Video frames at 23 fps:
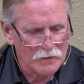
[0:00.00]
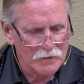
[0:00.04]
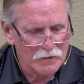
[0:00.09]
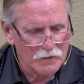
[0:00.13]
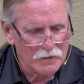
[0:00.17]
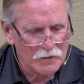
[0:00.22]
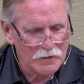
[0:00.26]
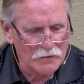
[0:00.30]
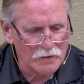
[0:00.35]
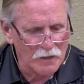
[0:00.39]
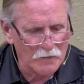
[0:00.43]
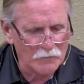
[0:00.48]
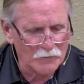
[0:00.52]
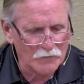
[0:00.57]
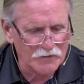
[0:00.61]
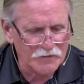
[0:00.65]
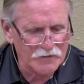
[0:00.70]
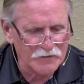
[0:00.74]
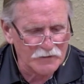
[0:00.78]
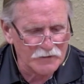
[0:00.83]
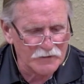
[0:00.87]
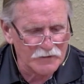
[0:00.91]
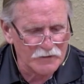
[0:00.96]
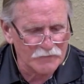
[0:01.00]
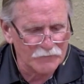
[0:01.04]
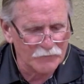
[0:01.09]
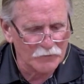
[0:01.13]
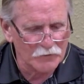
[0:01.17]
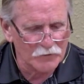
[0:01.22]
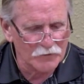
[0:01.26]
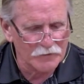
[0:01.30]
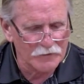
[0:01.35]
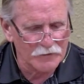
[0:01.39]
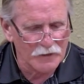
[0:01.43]
And Omri did
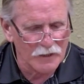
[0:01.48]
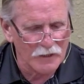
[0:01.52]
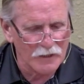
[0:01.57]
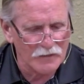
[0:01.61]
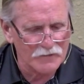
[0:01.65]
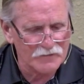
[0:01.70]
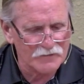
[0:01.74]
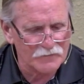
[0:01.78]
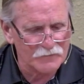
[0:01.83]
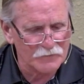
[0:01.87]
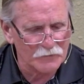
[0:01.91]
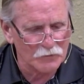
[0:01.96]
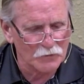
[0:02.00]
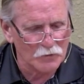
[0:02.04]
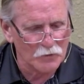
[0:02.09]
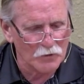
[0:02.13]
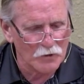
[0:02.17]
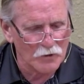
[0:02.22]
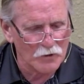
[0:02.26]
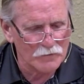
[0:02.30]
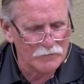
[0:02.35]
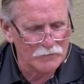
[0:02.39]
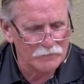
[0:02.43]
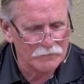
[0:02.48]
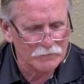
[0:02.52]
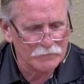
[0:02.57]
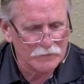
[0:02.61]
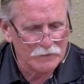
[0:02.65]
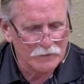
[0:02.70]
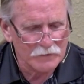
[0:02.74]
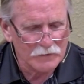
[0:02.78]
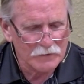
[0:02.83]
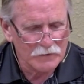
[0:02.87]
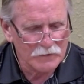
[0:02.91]
evil in the eyes of the Lord.
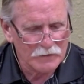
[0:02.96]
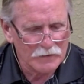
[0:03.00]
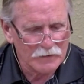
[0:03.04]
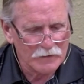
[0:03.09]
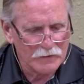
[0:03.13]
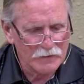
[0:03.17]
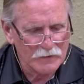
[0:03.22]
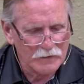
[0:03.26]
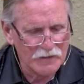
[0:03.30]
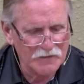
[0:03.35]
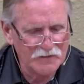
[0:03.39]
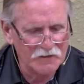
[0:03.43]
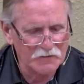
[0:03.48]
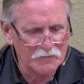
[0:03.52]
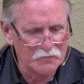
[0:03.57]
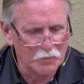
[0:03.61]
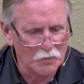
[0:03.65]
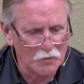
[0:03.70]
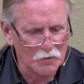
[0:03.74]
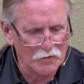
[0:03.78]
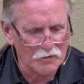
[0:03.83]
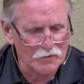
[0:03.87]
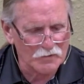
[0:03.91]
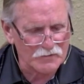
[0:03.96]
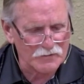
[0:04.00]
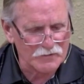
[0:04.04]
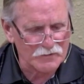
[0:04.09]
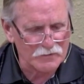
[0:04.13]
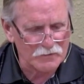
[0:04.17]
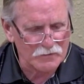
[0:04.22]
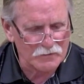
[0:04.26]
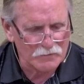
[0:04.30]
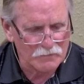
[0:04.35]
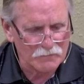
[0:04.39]
He did
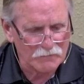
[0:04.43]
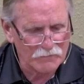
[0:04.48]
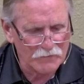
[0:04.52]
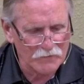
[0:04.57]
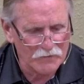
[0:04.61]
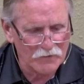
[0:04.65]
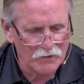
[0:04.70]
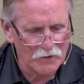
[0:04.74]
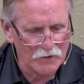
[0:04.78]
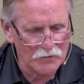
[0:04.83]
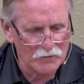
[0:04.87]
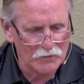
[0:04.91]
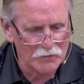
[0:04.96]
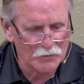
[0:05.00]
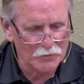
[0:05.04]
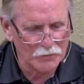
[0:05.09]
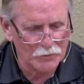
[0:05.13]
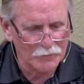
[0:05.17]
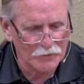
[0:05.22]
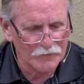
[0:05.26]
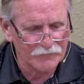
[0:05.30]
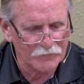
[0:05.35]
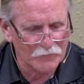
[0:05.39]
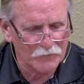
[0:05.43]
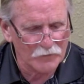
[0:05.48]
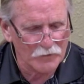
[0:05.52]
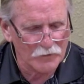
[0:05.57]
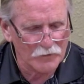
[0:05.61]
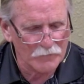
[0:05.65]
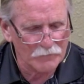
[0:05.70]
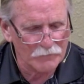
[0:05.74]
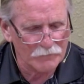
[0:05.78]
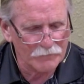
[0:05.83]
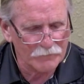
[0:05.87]
worse than all who were before
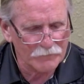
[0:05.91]
him.